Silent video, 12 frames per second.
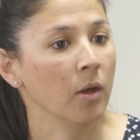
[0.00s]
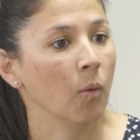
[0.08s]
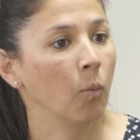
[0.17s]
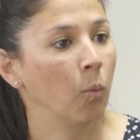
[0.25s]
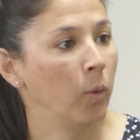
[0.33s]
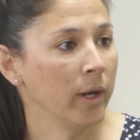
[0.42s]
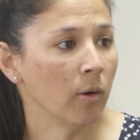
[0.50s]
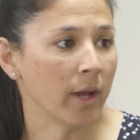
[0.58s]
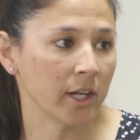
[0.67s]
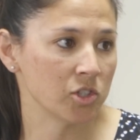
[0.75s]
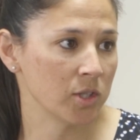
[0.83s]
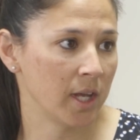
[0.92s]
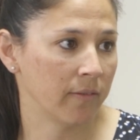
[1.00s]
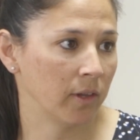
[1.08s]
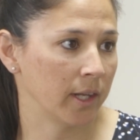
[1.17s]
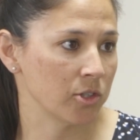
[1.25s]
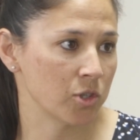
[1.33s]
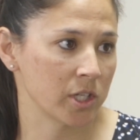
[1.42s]
We don't actually have a
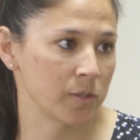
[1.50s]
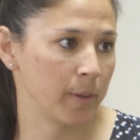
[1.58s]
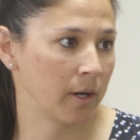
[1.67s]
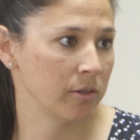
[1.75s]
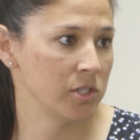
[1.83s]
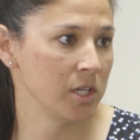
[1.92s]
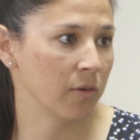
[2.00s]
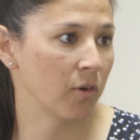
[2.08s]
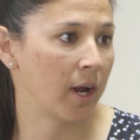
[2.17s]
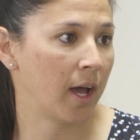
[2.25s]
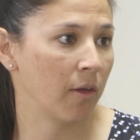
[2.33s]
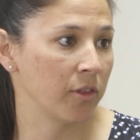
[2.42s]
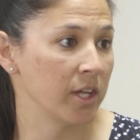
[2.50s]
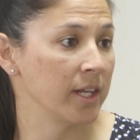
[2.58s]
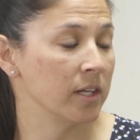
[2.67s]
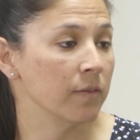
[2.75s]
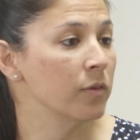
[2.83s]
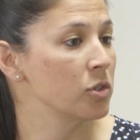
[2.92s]
lot of transparency over how the
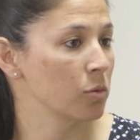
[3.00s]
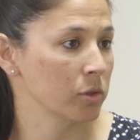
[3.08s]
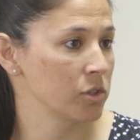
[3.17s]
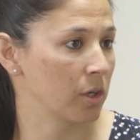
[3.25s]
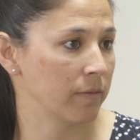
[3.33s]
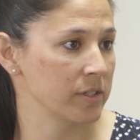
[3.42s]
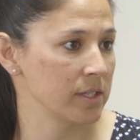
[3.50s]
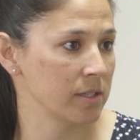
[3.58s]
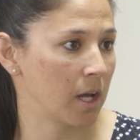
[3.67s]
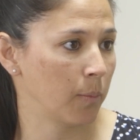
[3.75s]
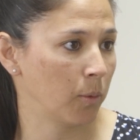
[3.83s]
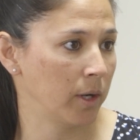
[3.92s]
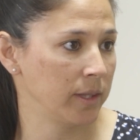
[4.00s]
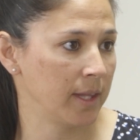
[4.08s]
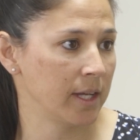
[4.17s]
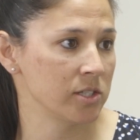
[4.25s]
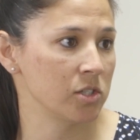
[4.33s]
individual services operate that,